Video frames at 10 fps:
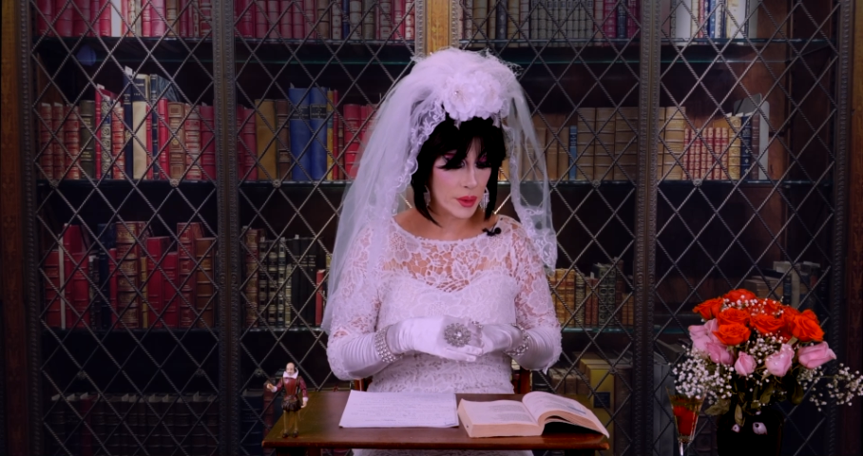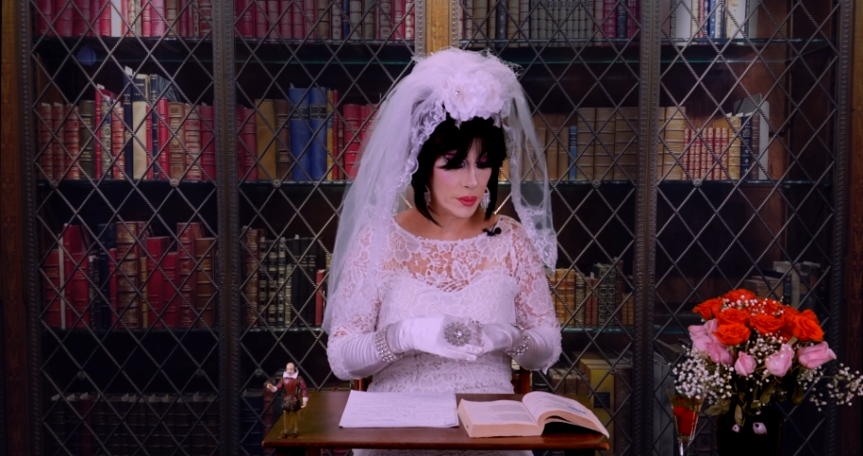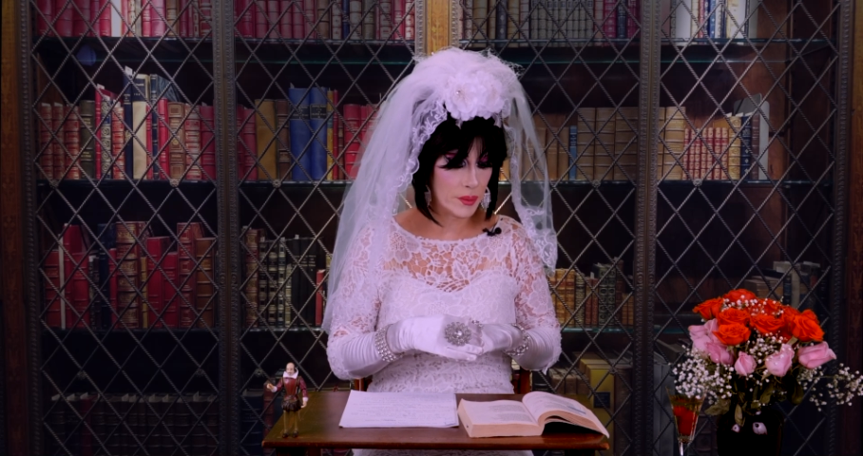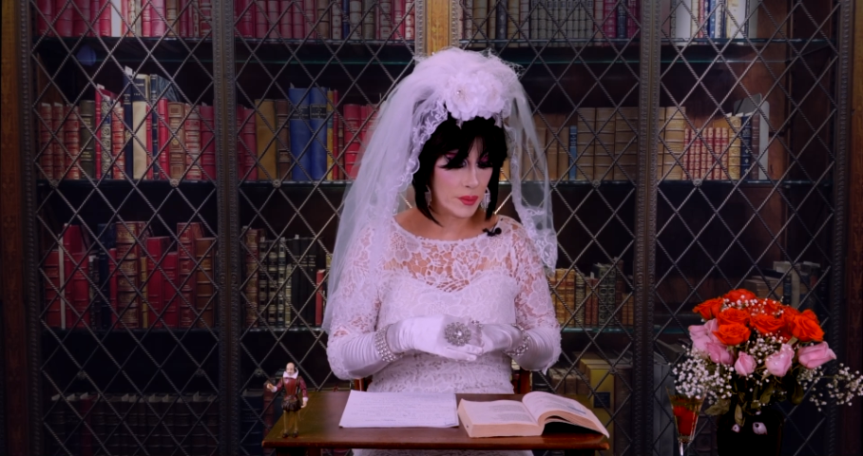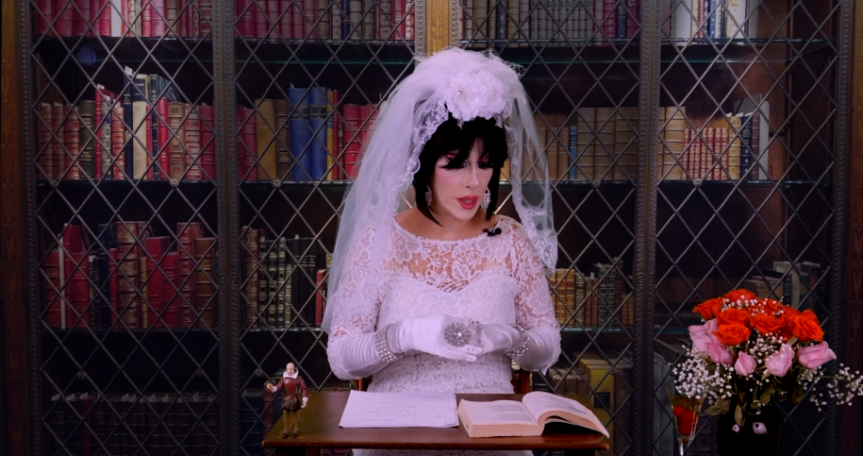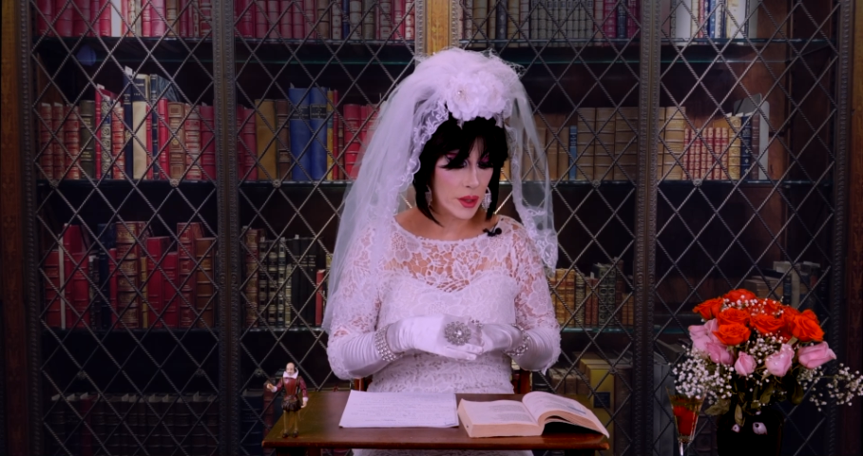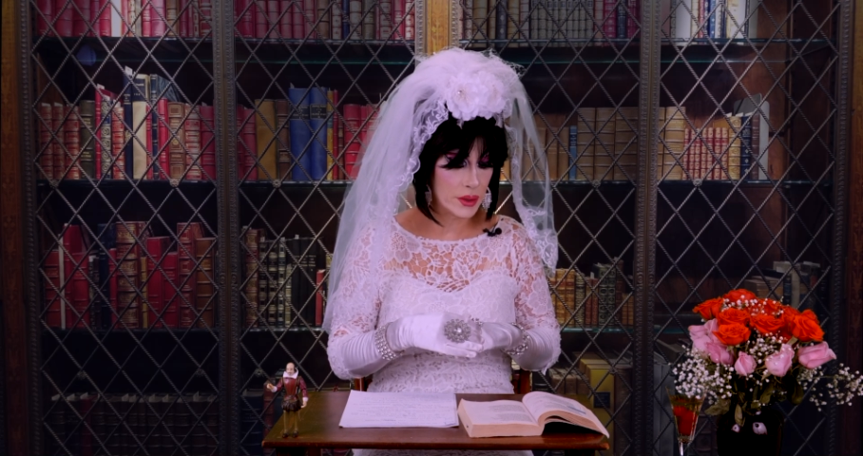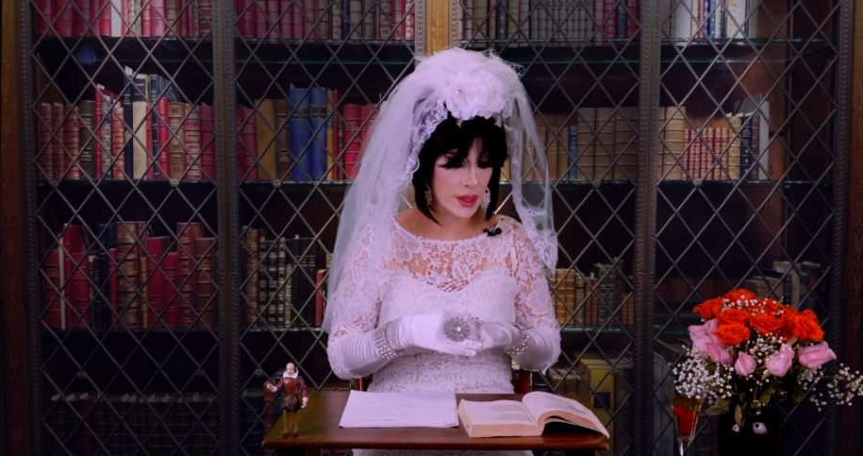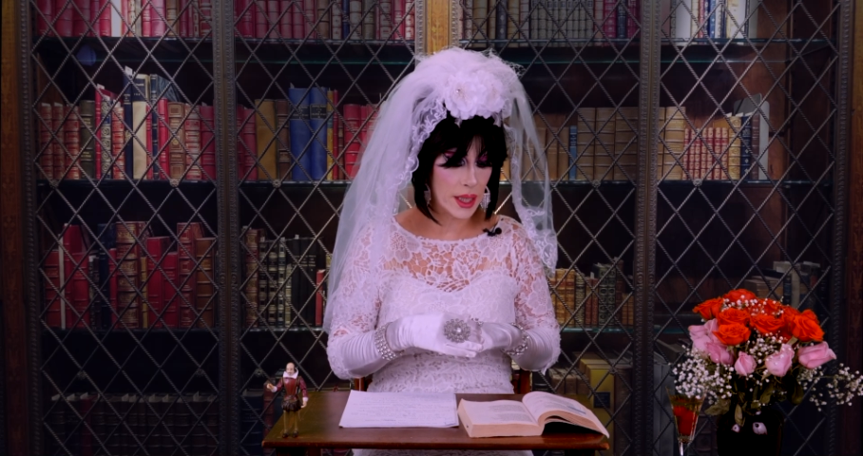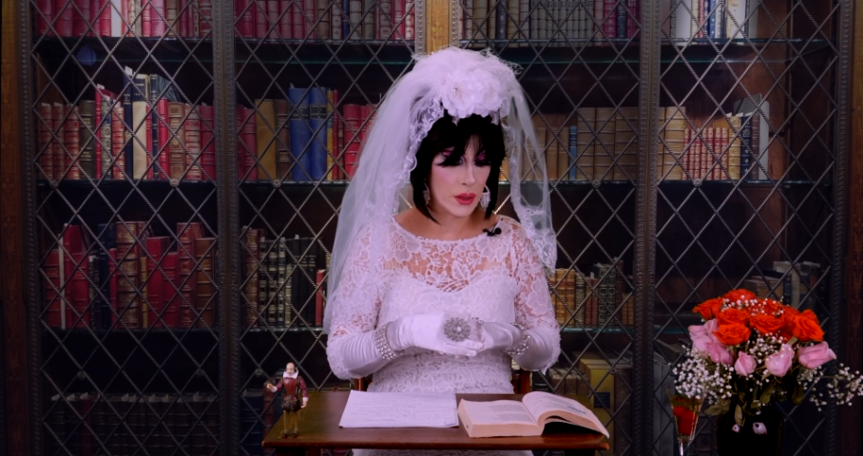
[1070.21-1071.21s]
but
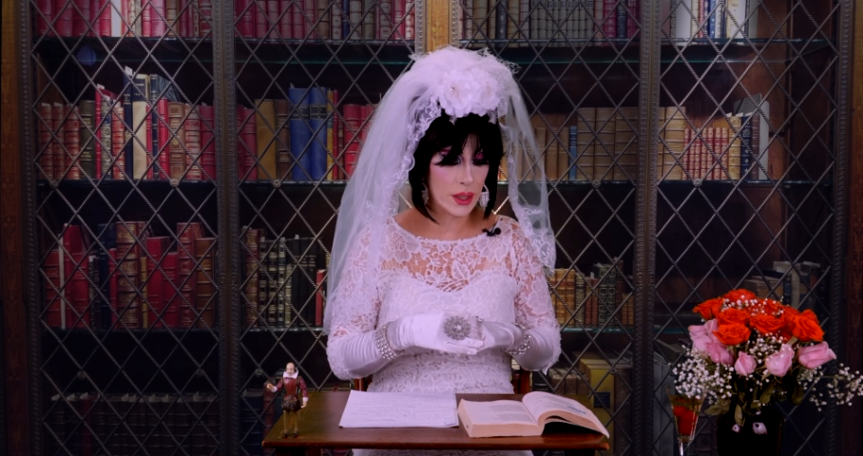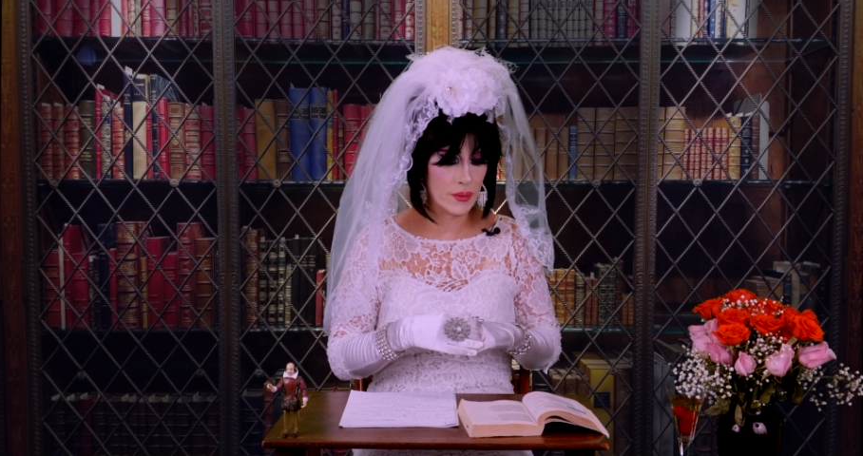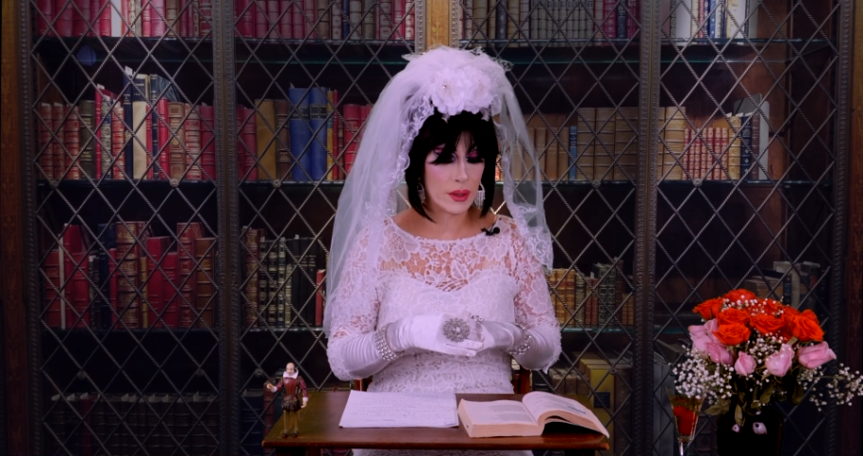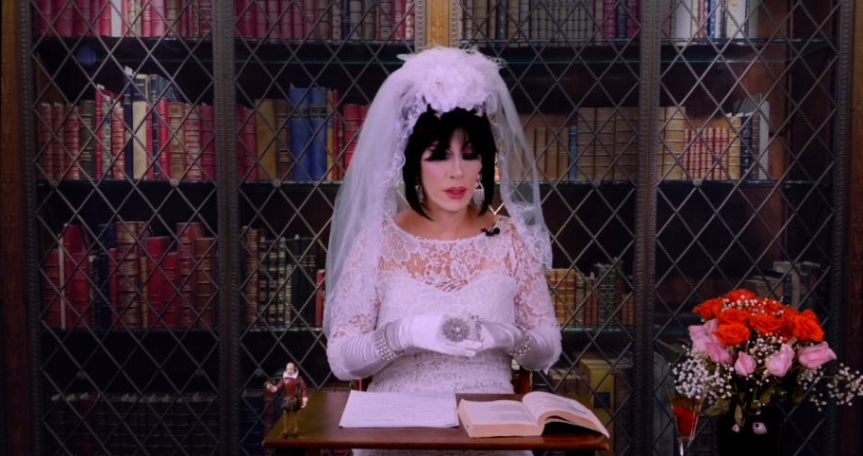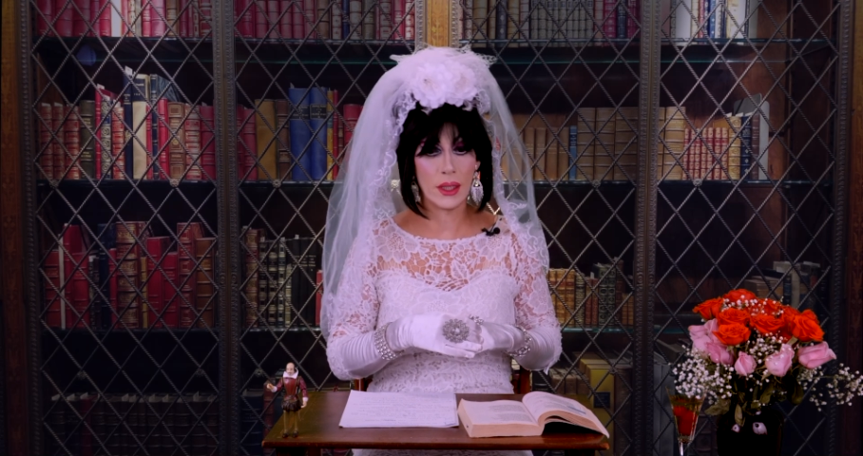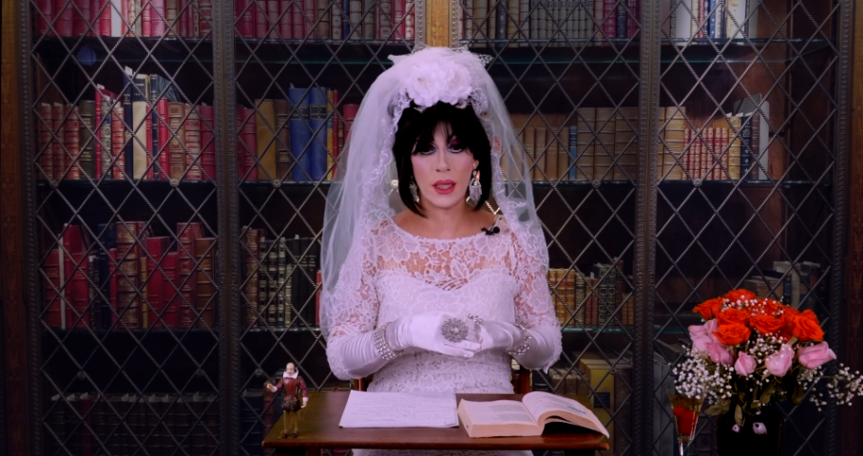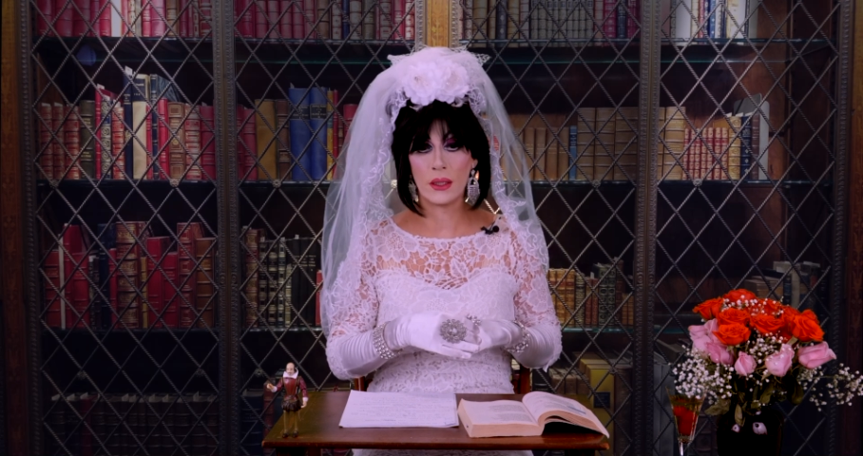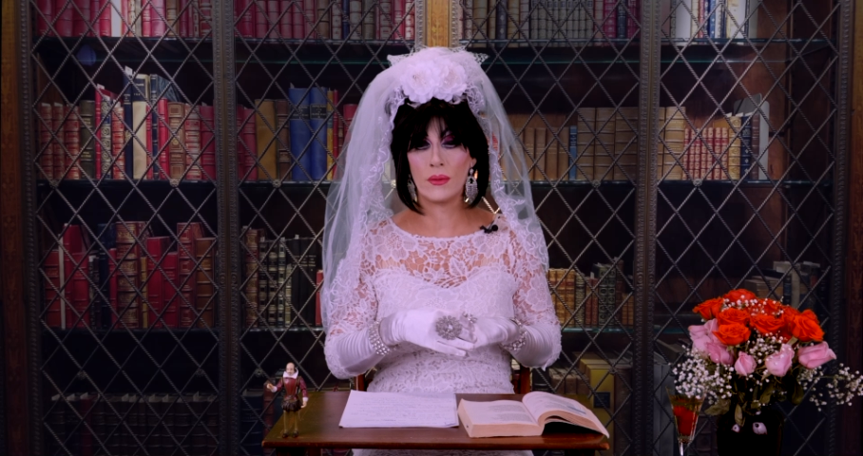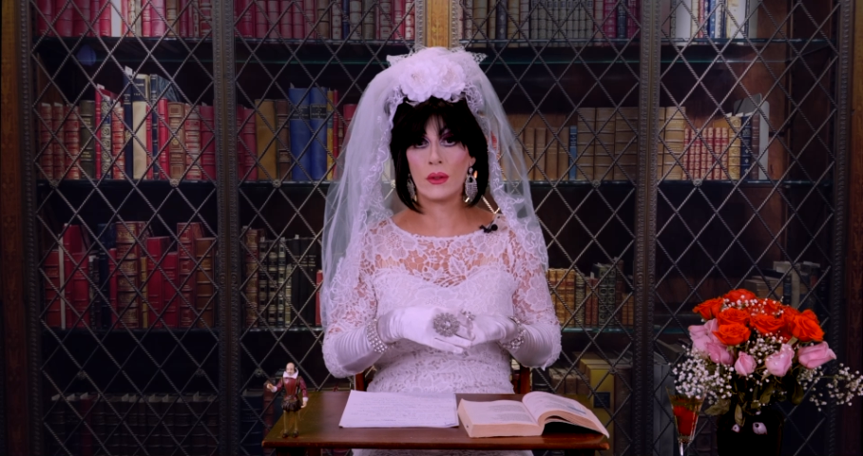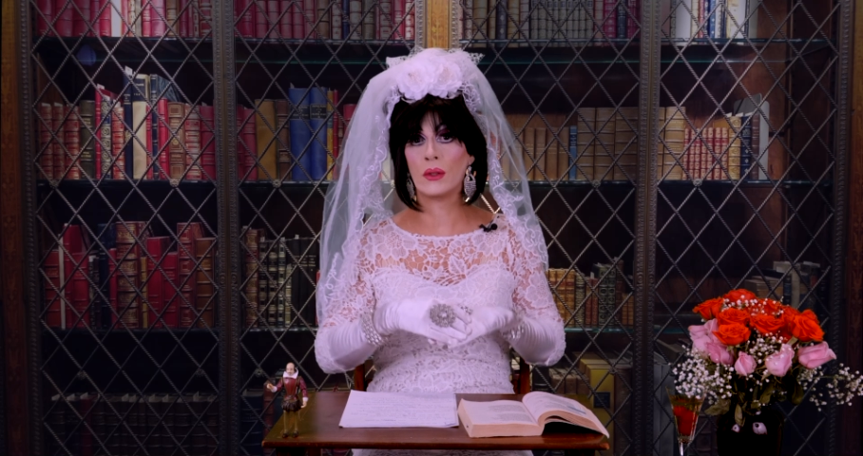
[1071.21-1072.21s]
bears it out even to the edge
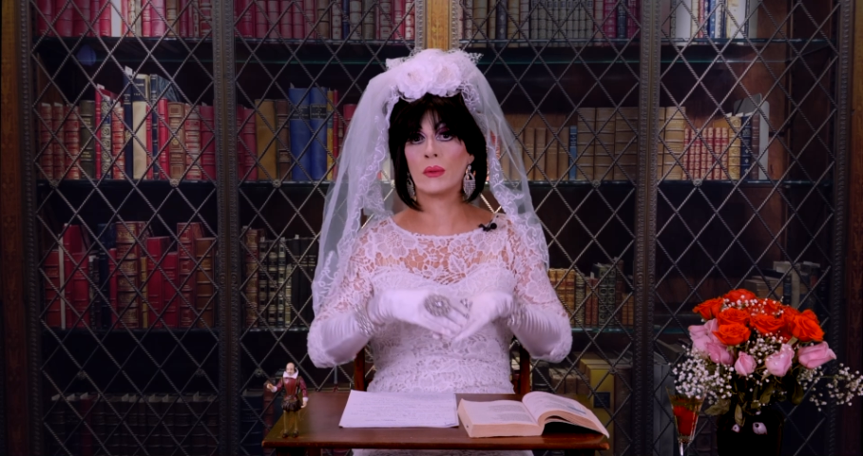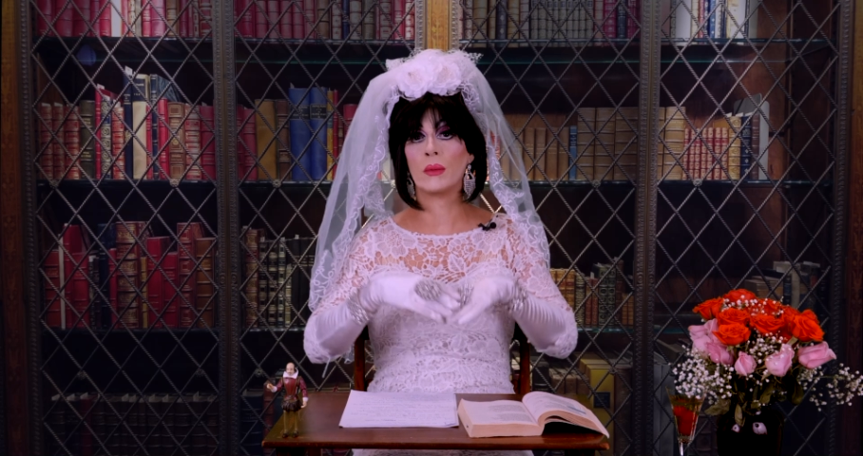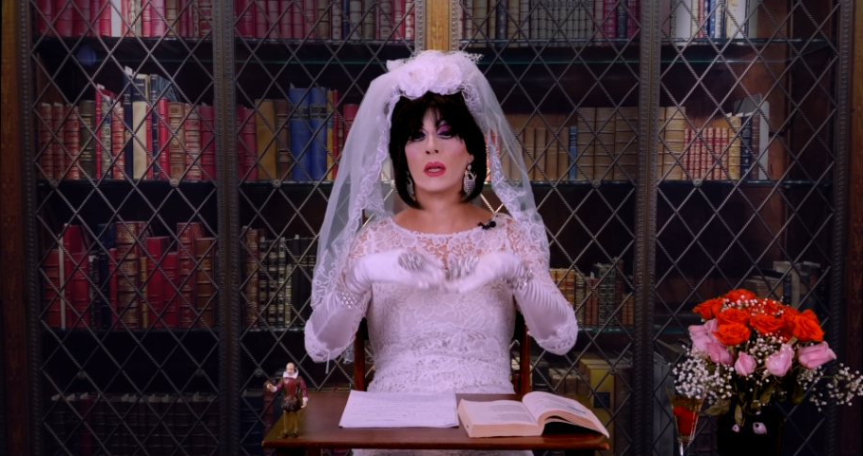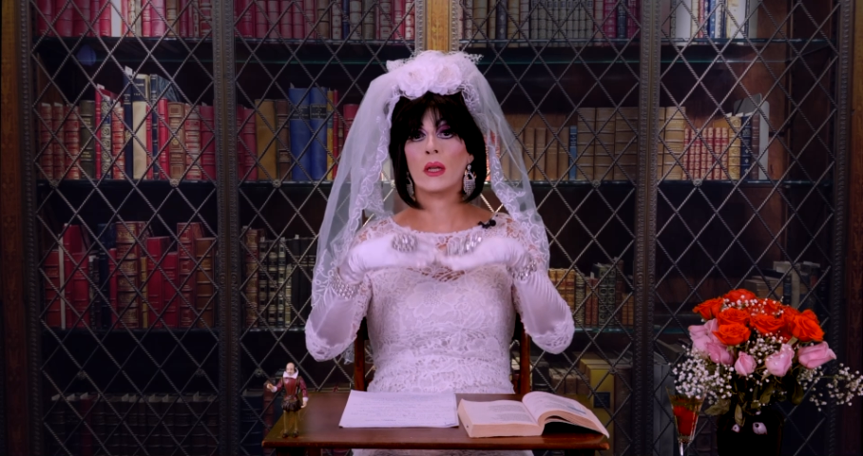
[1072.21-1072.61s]
of doom.